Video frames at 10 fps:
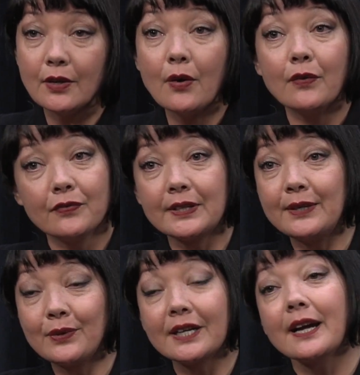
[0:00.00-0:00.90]
hopefully
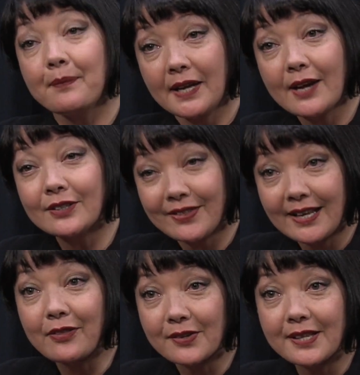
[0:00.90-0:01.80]
we're coming out on the
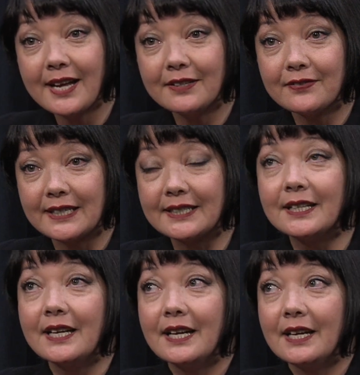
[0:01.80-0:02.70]
other side of it,
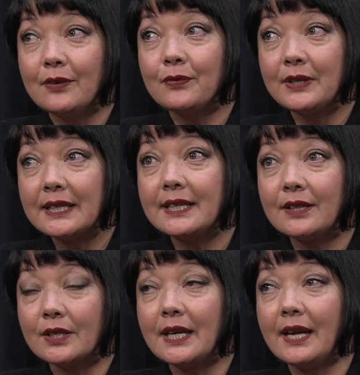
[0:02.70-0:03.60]
really
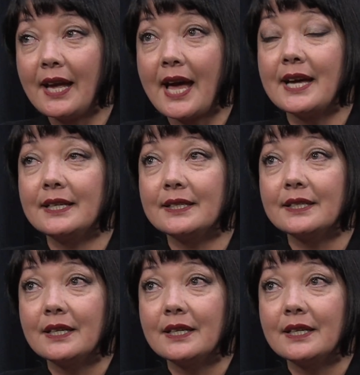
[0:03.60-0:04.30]
looking at